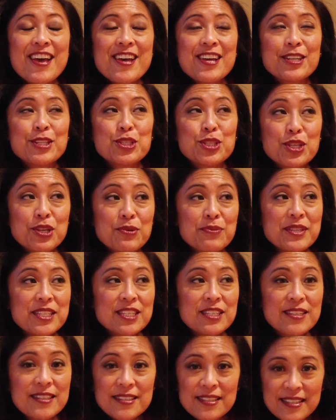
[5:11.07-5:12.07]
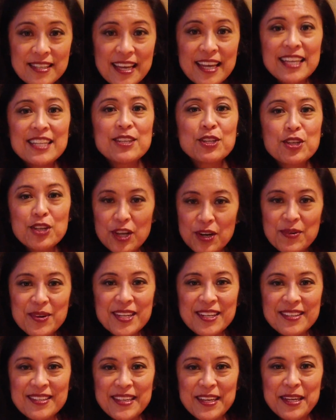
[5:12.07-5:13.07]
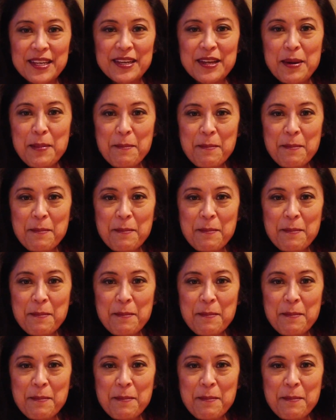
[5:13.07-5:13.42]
So when she said, go on a date